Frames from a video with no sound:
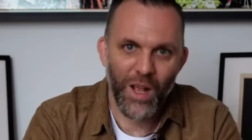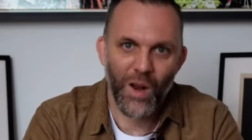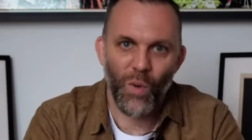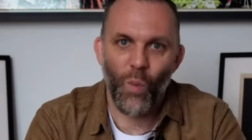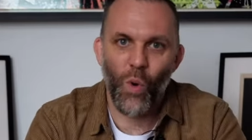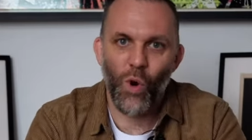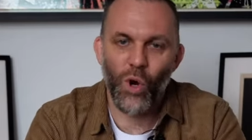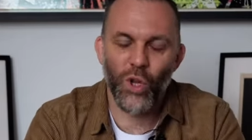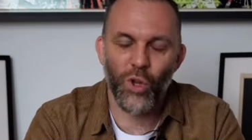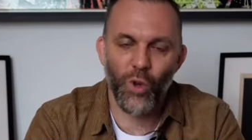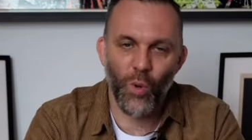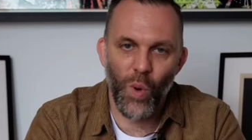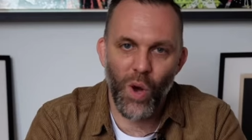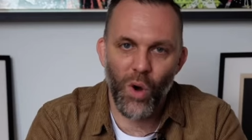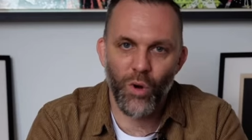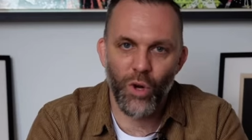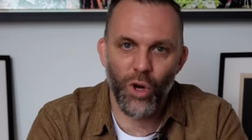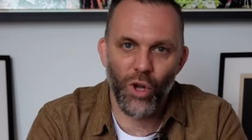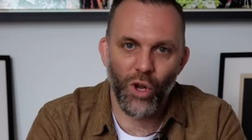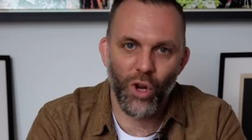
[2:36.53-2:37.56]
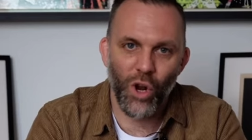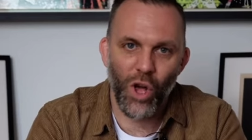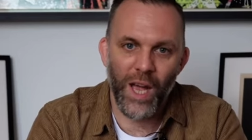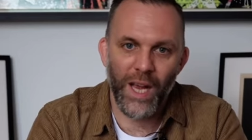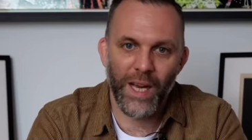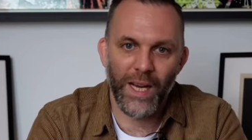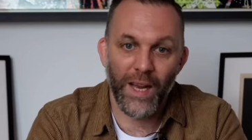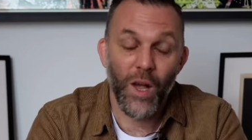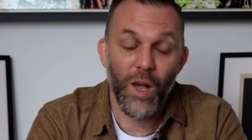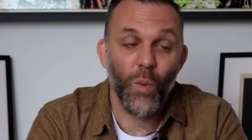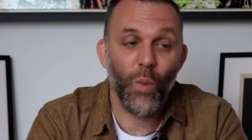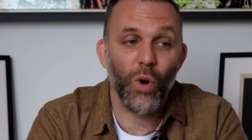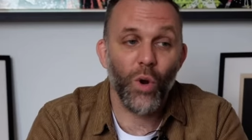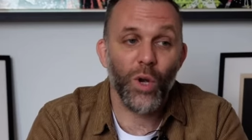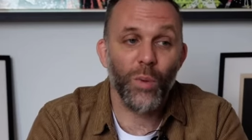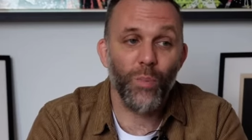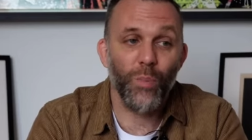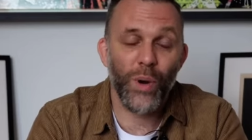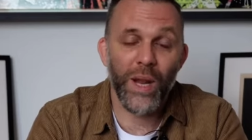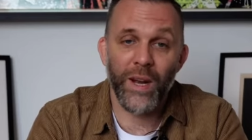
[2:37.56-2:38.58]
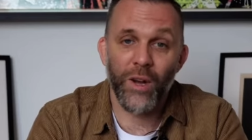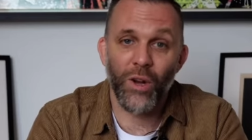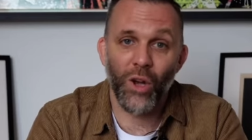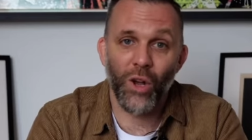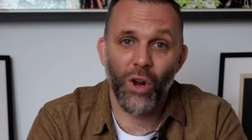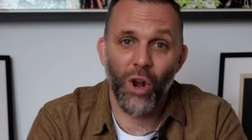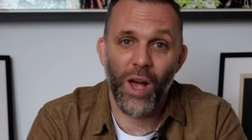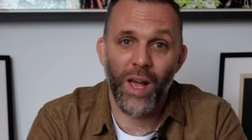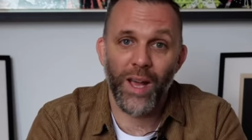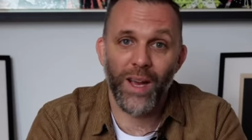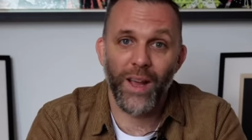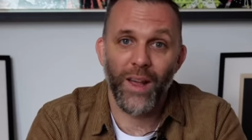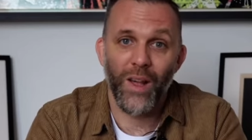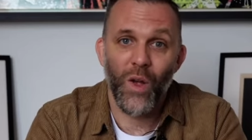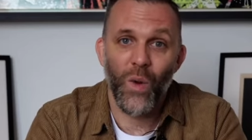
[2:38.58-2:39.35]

What could the world look like? What could Britain look like